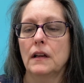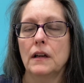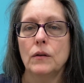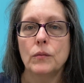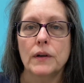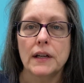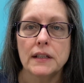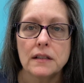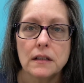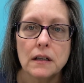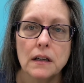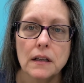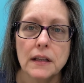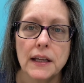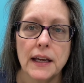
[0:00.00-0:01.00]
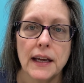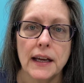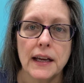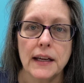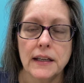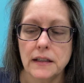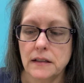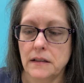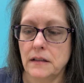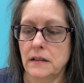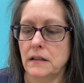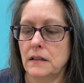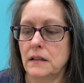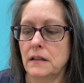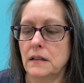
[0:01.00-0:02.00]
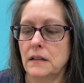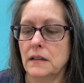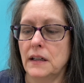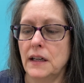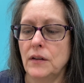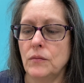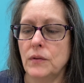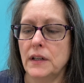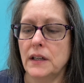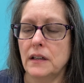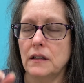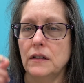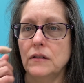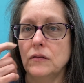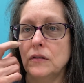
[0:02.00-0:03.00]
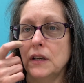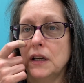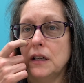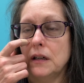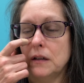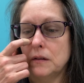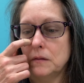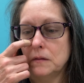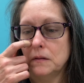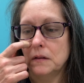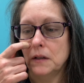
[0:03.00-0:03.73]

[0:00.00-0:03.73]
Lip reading: When I saw that, I went, oh no,